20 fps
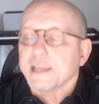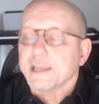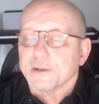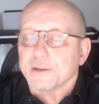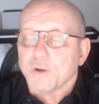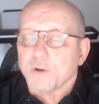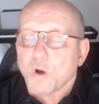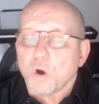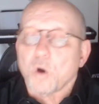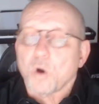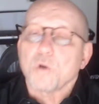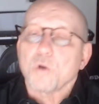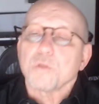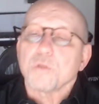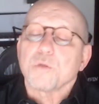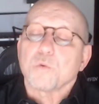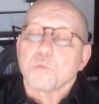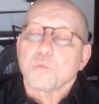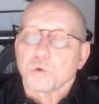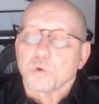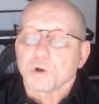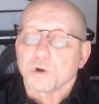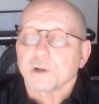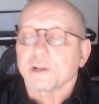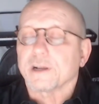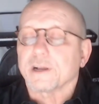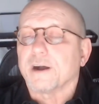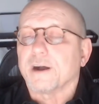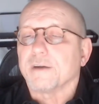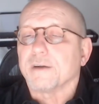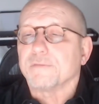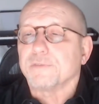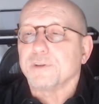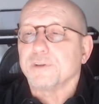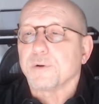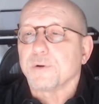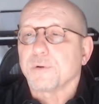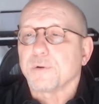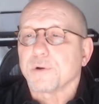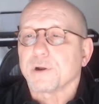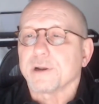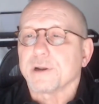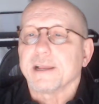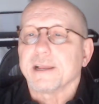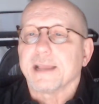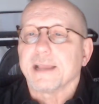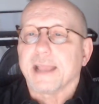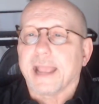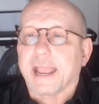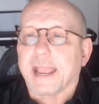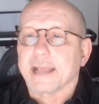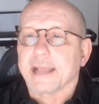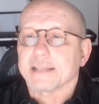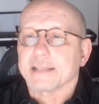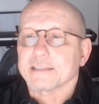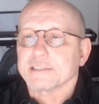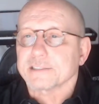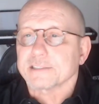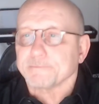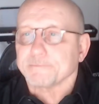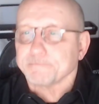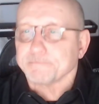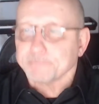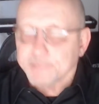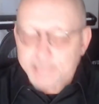in all the work of your hands.